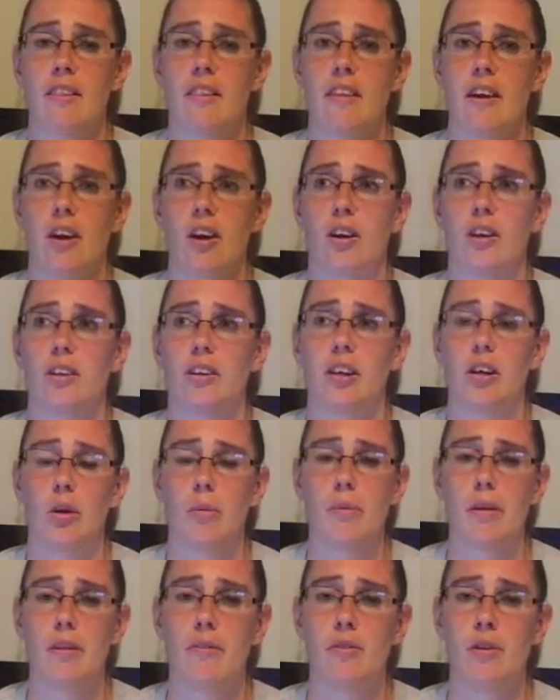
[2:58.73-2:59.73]
their
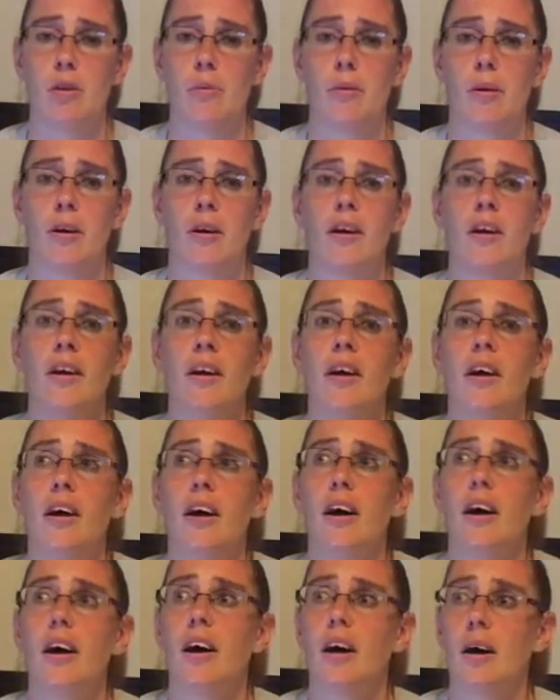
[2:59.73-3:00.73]
little bit of humor,
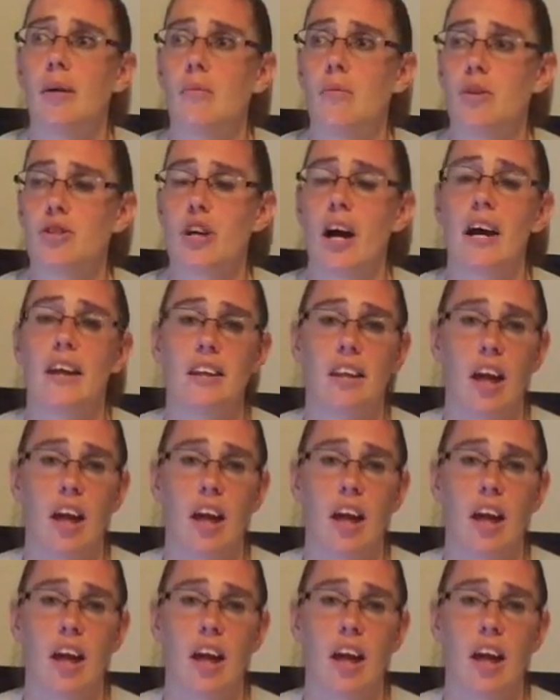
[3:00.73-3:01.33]
um, which I